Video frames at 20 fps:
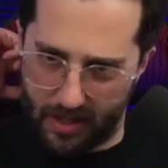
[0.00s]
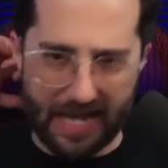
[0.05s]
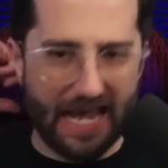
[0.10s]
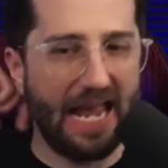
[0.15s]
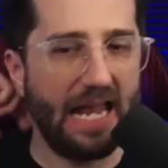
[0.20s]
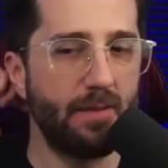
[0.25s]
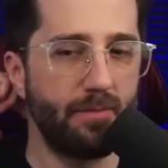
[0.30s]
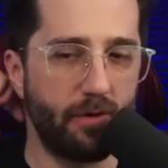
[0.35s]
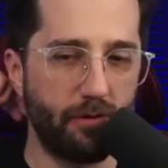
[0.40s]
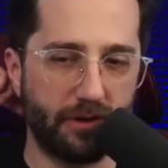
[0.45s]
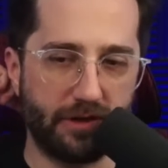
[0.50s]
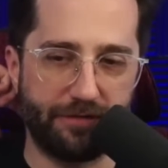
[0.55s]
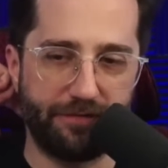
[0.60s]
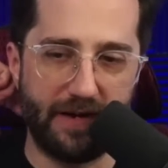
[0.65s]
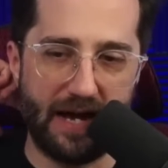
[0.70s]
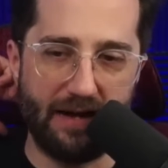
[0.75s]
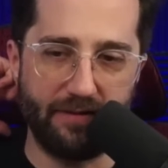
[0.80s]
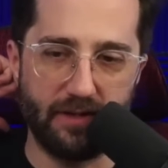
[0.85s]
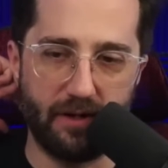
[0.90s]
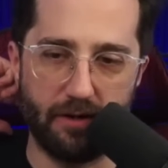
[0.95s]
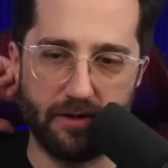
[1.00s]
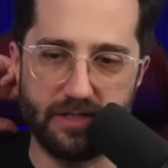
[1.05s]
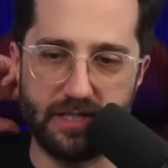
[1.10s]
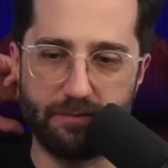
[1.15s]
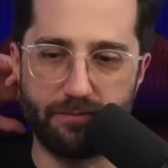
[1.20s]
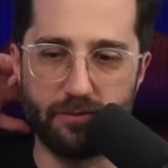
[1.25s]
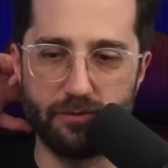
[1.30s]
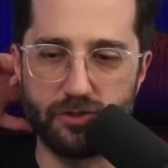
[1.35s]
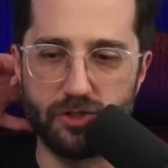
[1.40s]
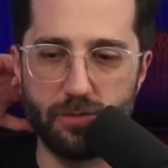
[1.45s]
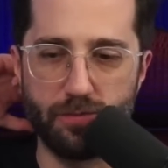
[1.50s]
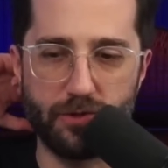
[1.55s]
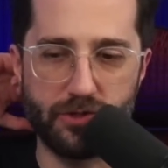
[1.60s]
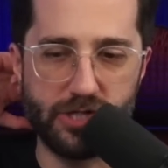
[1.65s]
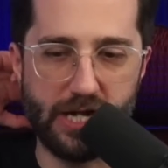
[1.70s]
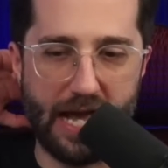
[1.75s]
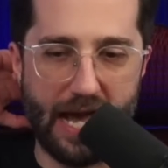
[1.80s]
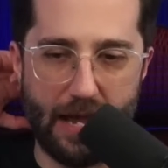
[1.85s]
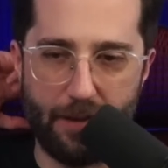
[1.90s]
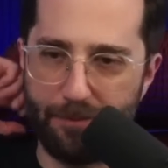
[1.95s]
Anima with the $5 tip through Super
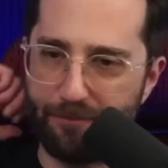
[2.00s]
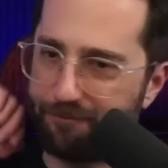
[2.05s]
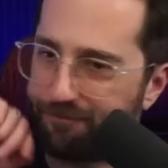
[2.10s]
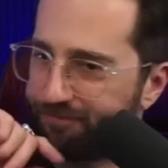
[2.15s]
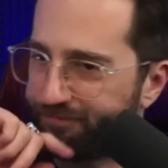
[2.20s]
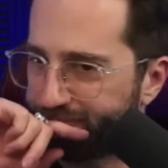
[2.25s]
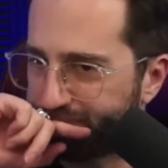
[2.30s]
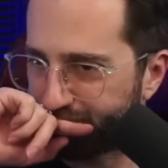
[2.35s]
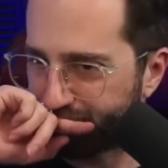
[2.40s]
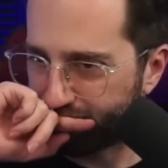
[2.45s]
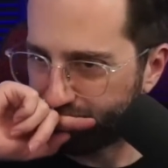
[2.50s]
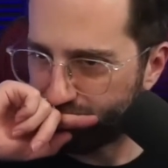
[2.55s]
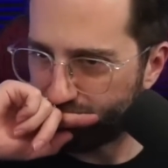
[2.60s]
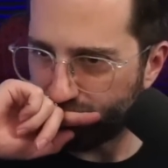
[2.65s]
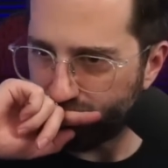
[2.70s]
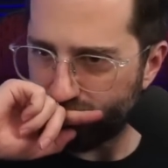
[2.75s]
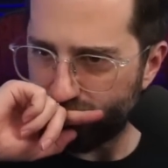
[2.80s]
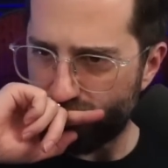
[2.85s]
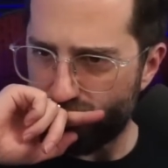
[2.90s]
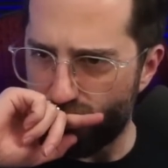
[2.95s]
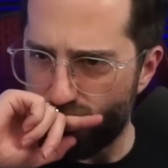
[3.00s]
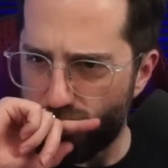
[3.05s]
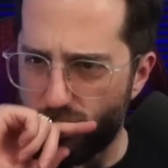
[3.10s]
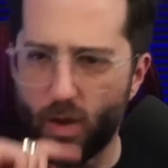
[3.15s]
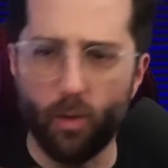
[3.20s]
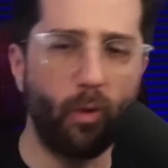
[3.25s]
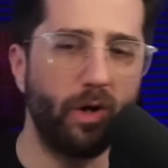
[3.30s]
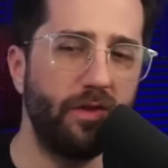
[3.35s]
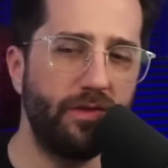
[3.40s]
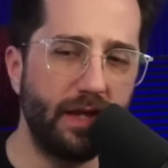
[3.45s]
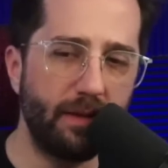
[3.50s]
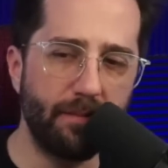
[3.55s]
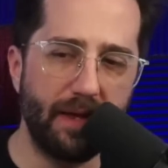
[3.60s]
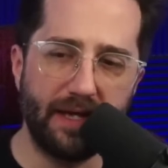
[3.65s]
Chat. What do you think